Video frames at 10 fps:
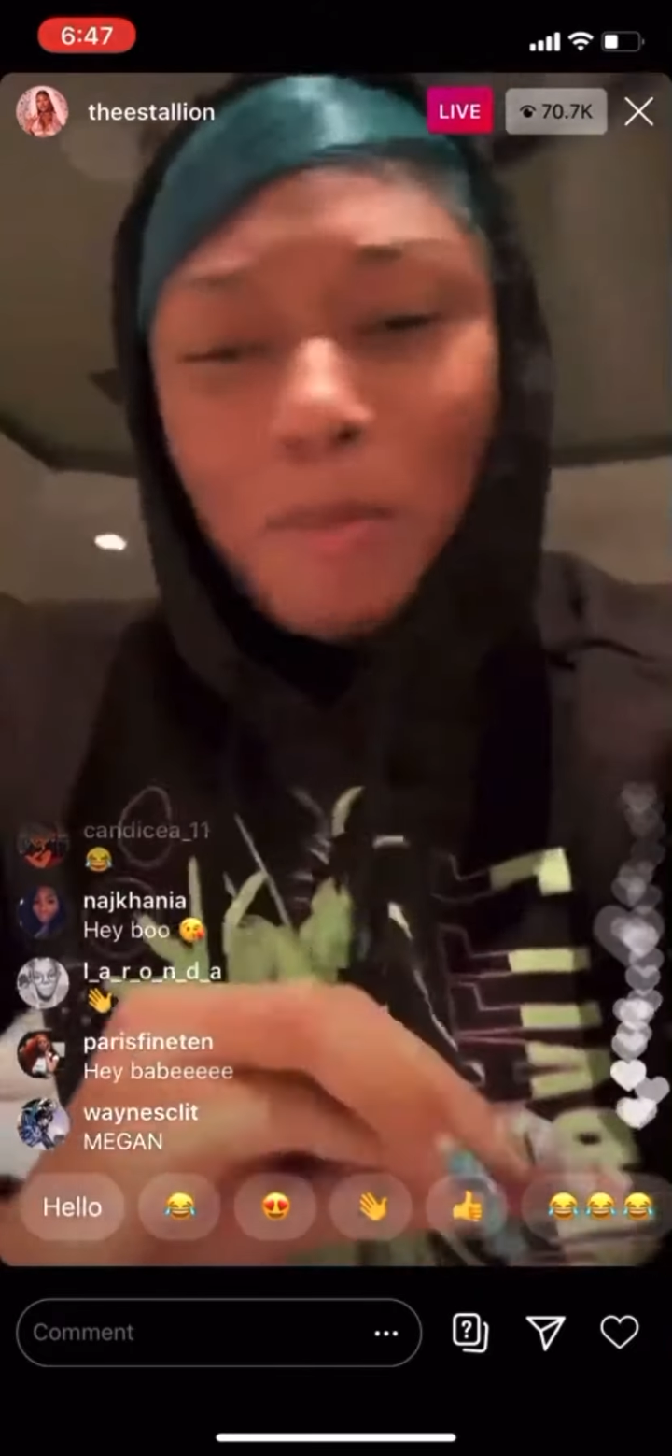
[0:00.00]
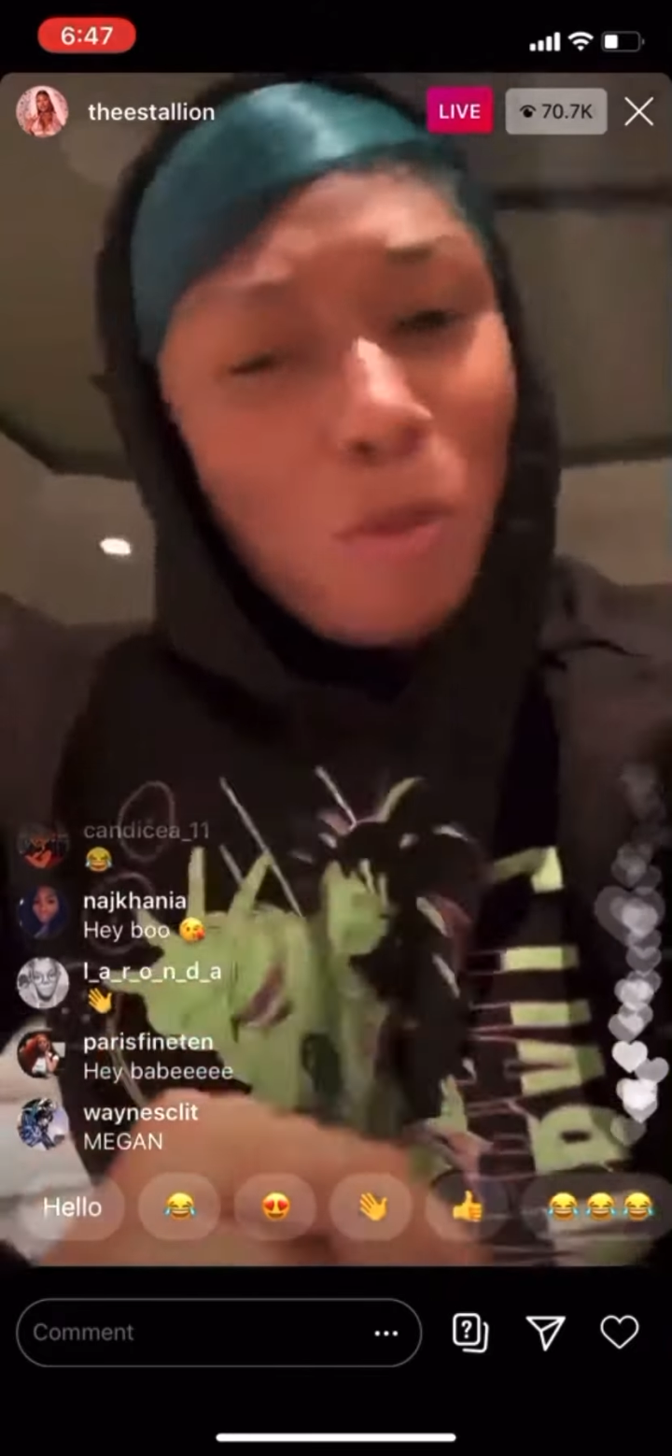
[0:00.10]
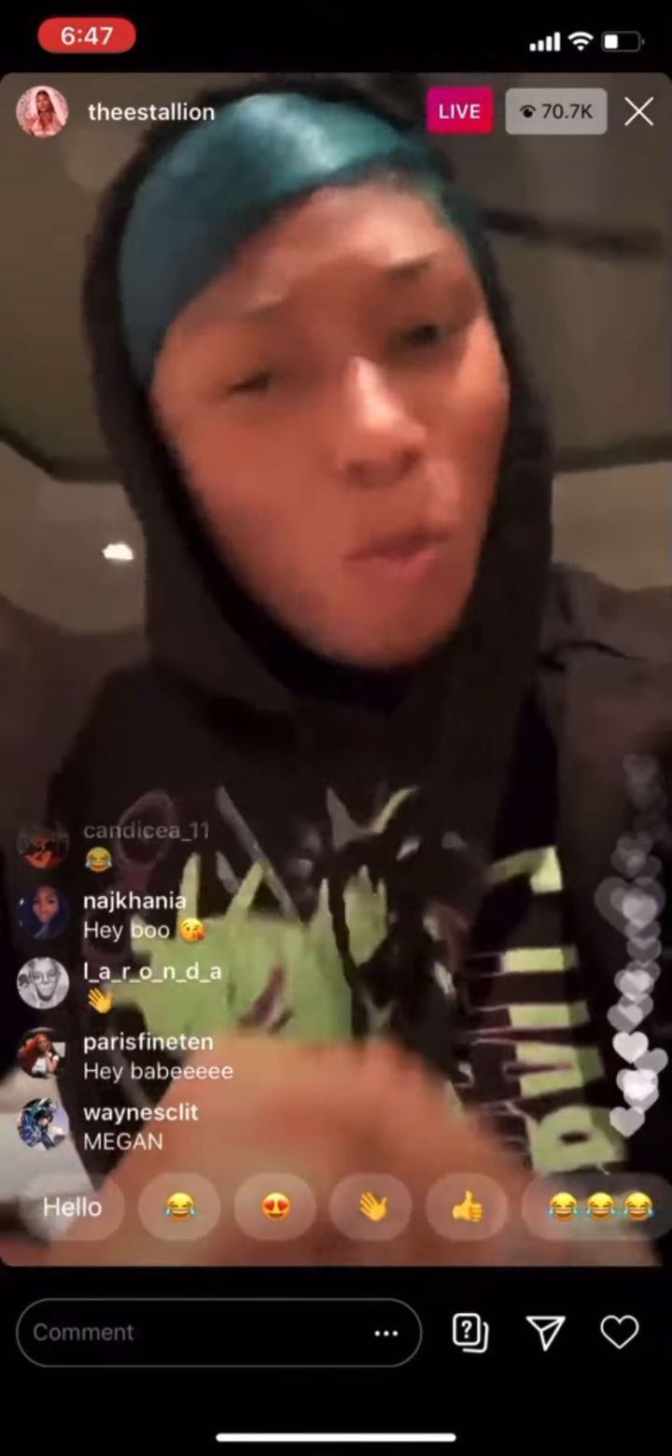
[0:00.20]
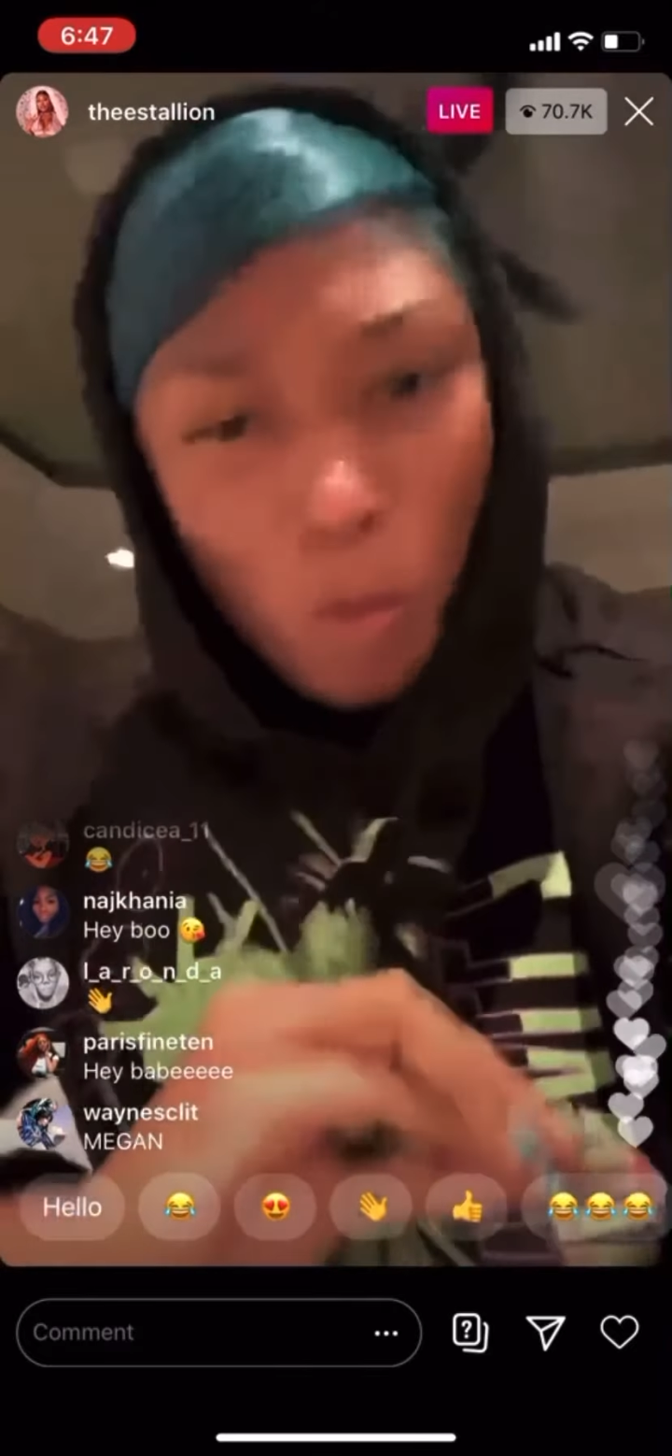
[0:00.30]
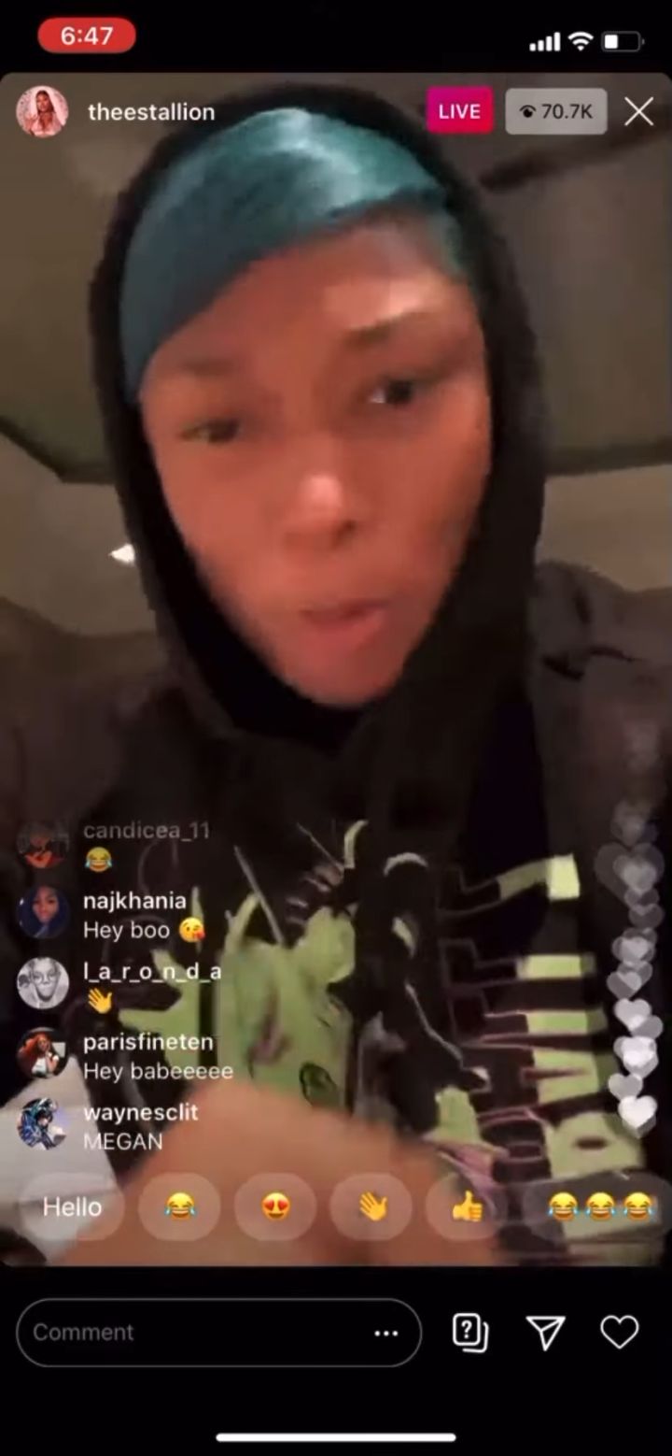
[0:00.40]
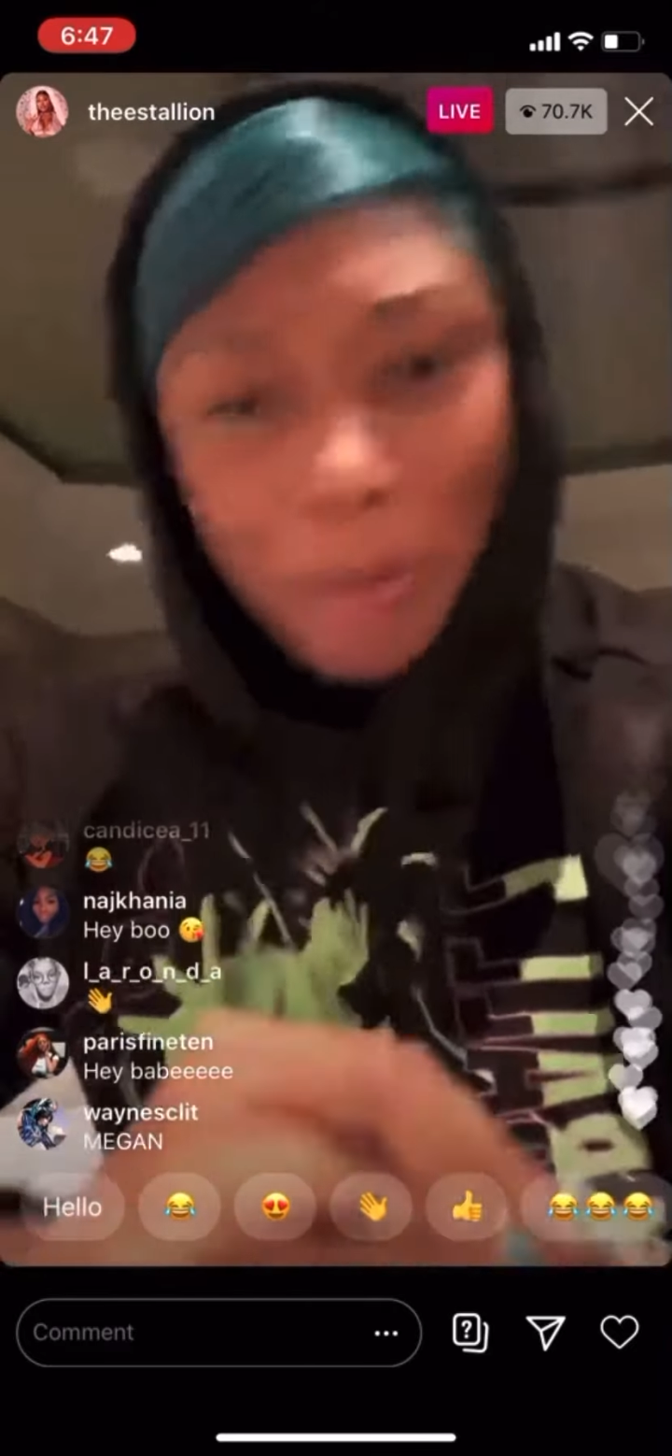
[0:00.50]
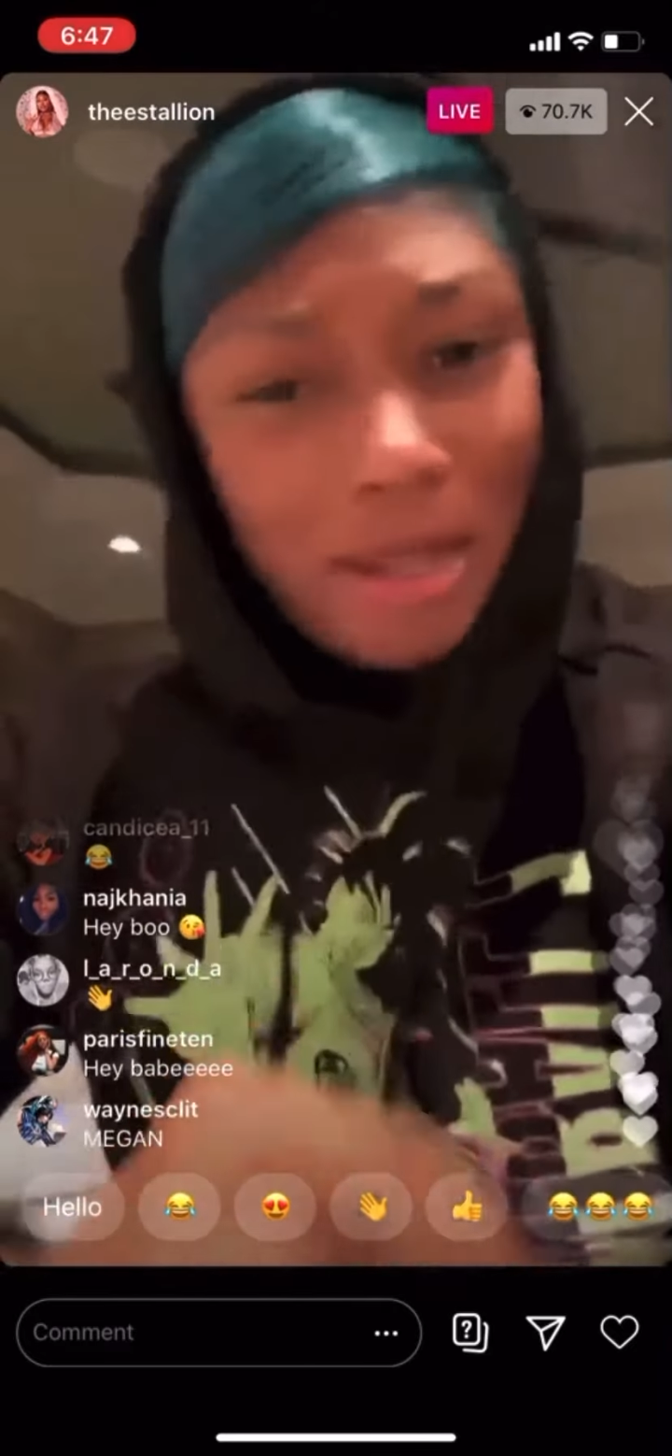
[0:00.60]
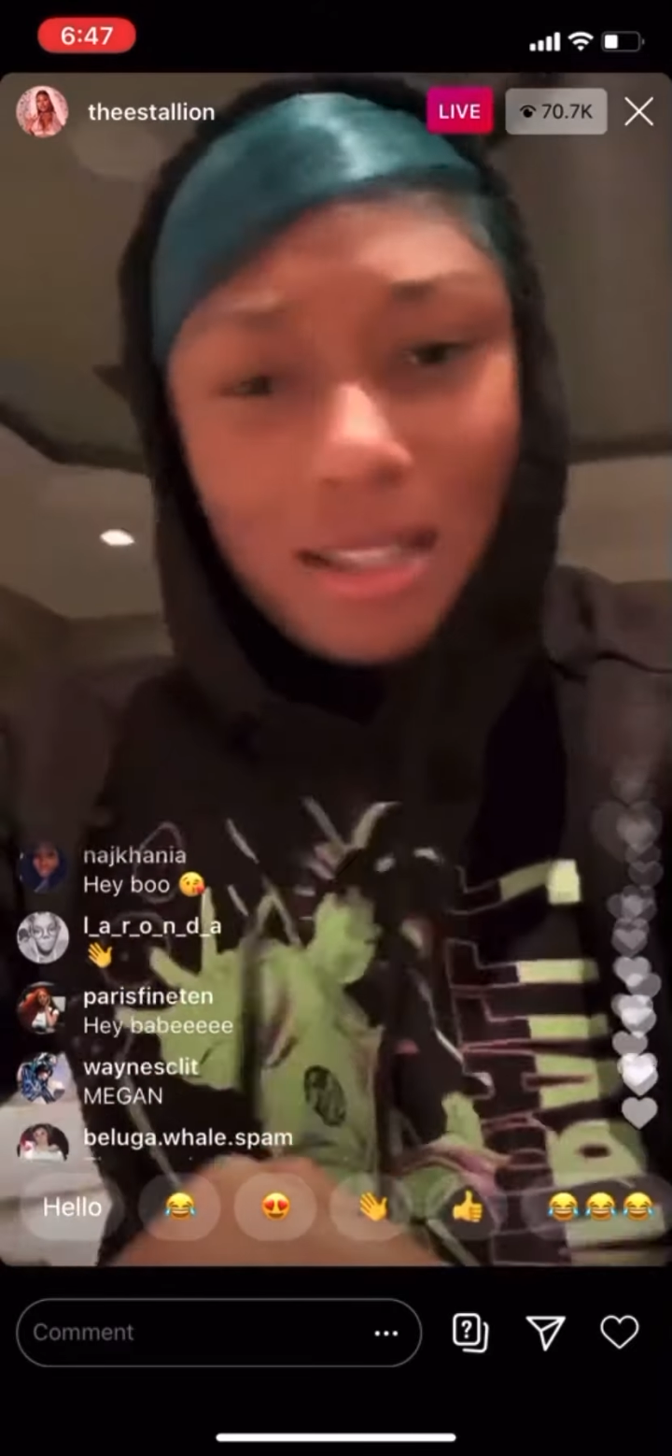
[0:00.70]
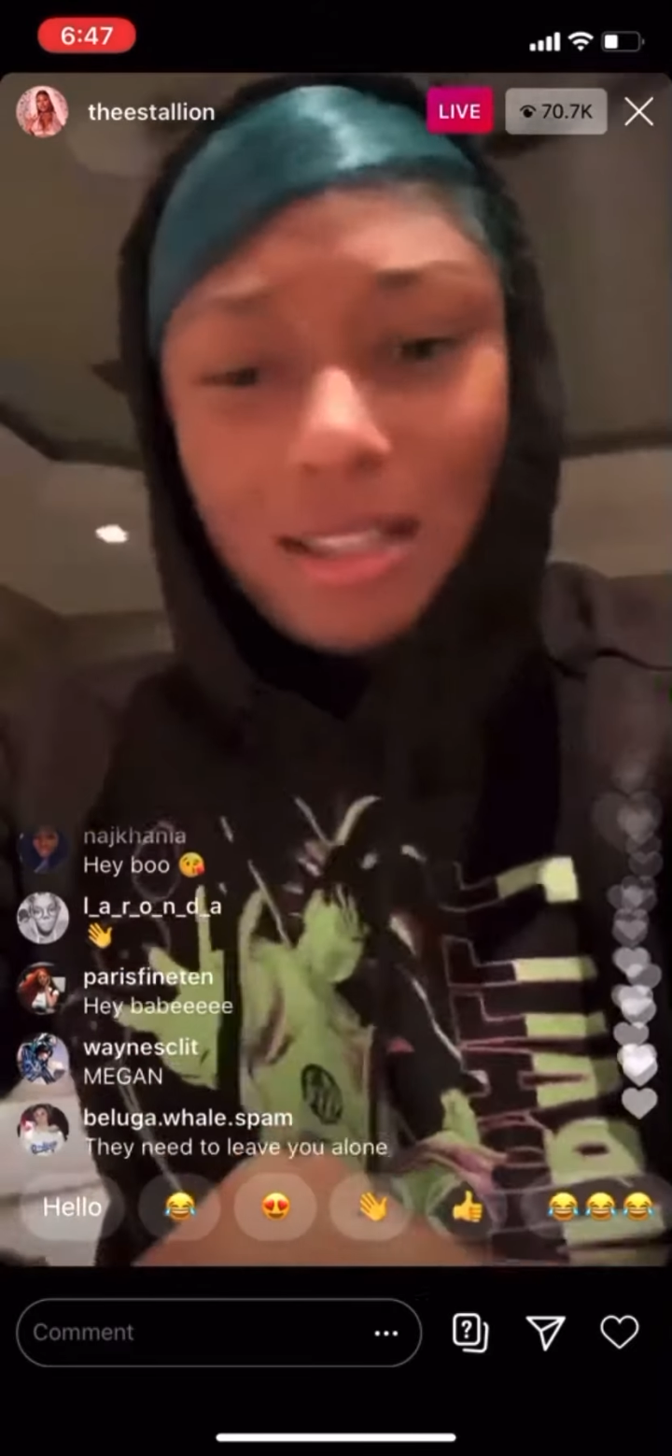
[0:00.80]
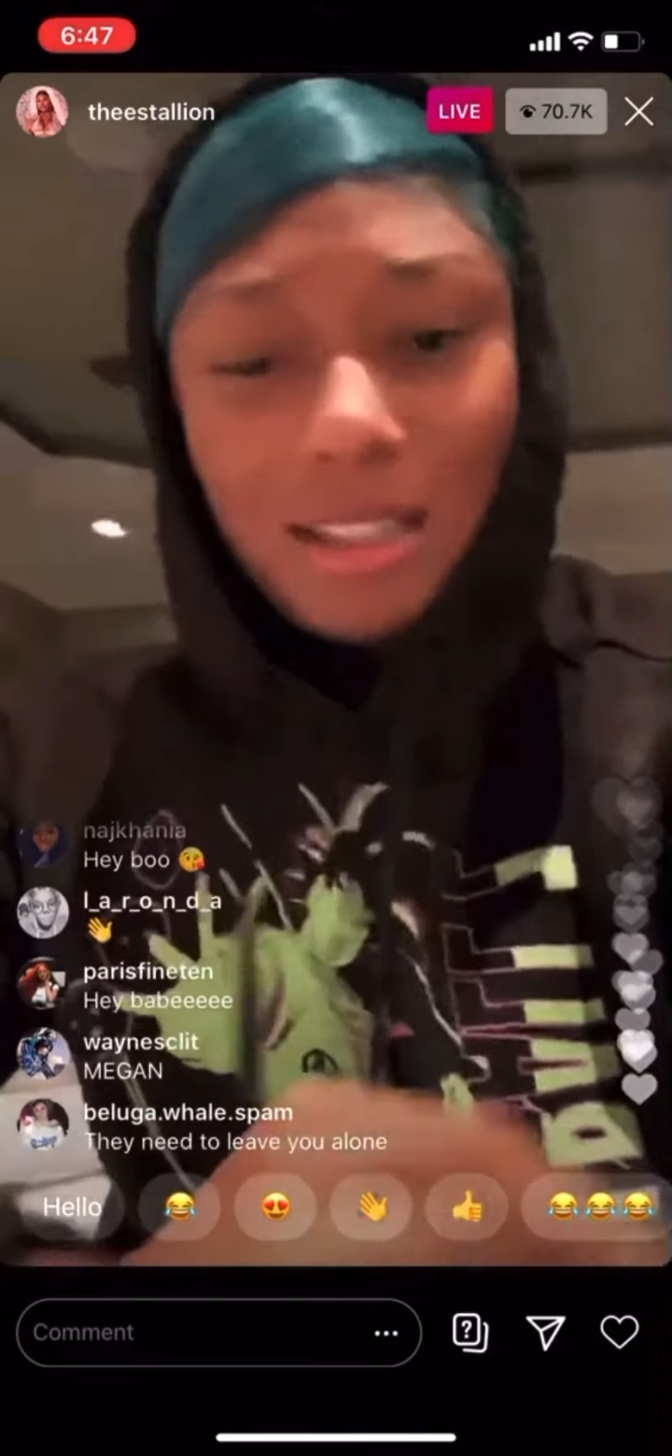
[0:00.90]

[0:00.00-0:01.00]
woman.